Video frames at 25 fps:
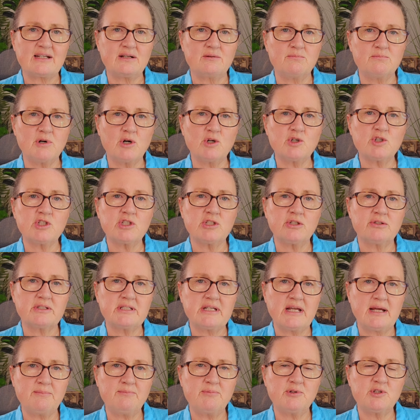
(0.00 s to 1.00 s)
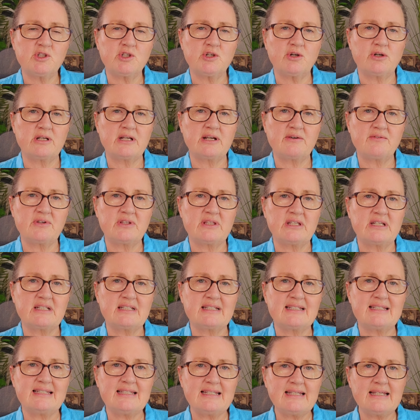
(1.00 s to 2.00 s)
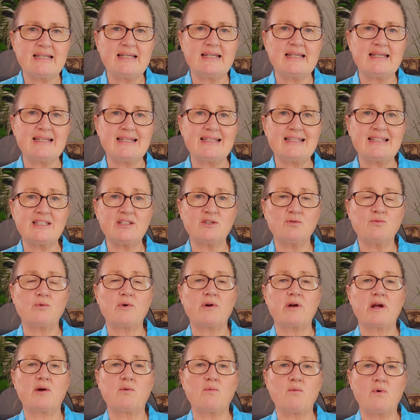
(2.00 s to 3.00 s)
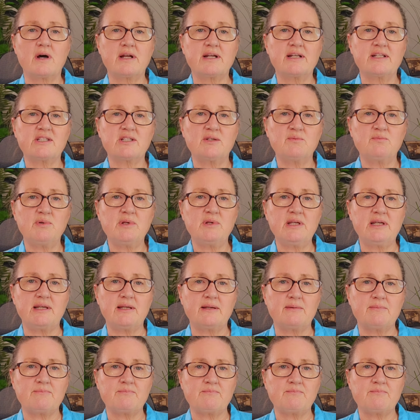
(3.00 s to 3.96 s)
emotional temperature on everything to see, is it where I want it to be?